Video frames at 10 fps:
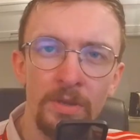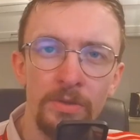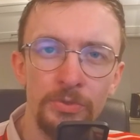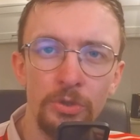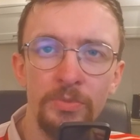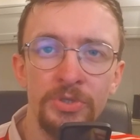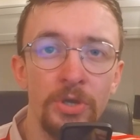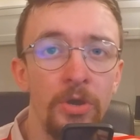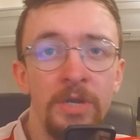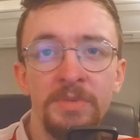Dortmund
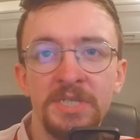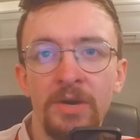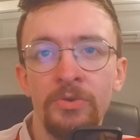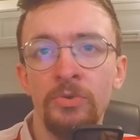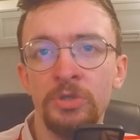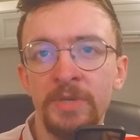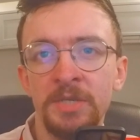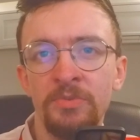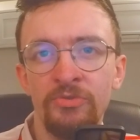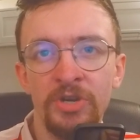only missed out on
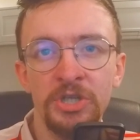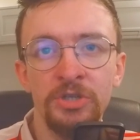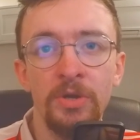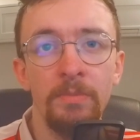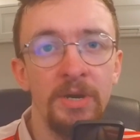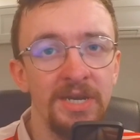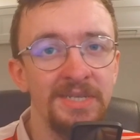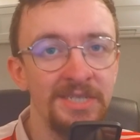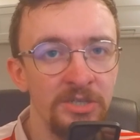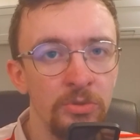automatic progression by a
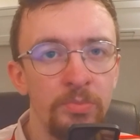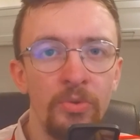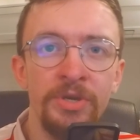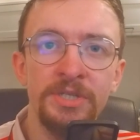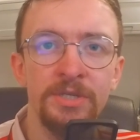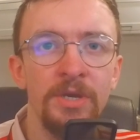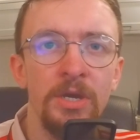single point,